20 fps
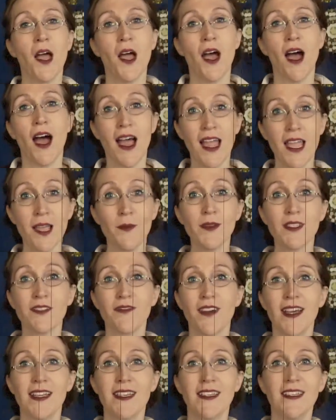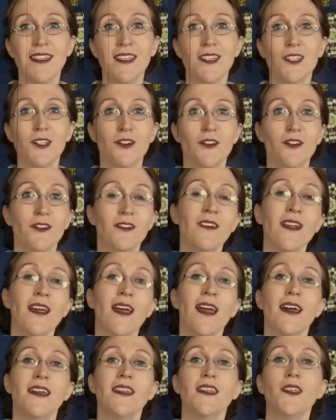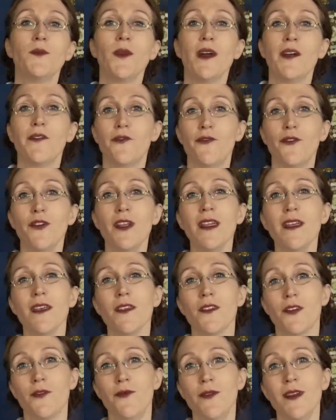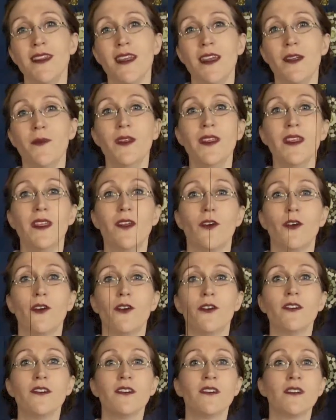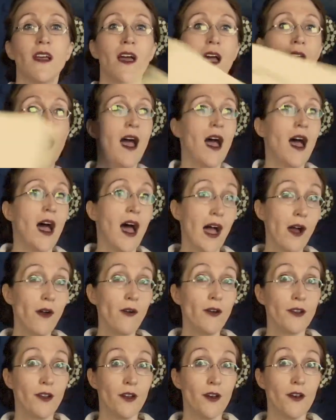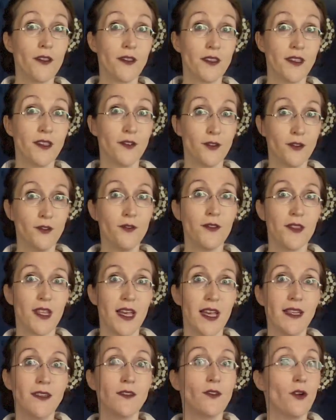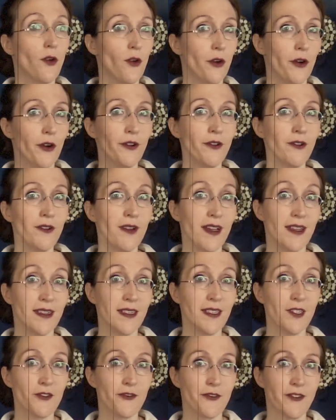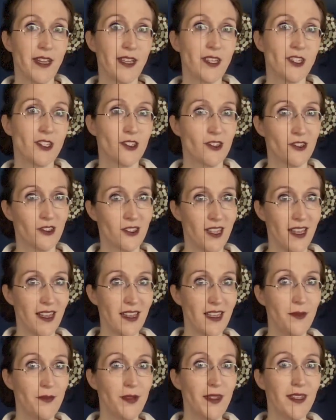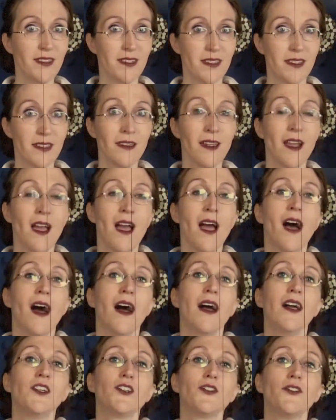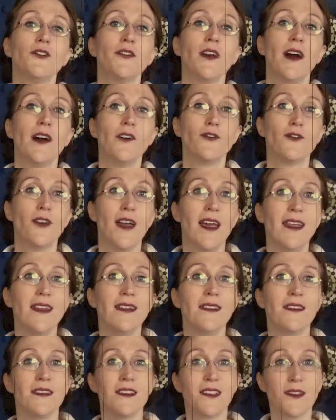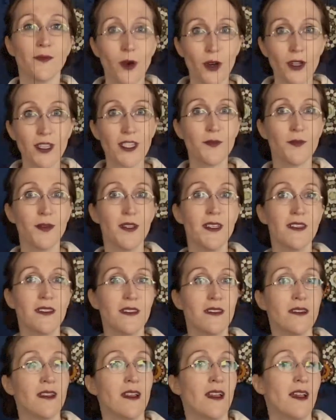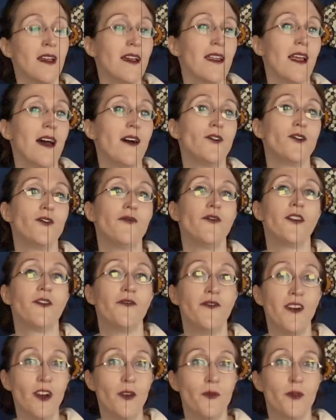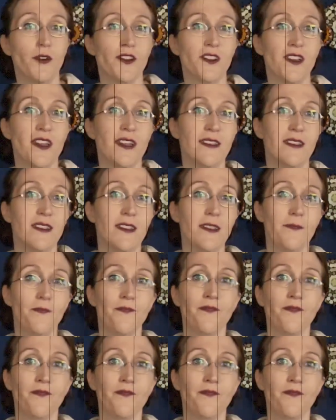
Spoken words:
I am Miss.Violet.Needleturn, and in my free 3-day mini course How on Earth Did You Do That? Or an Introduction to Tiny Piecing, I show you how to handle the smallest pieces and how to work very precisely.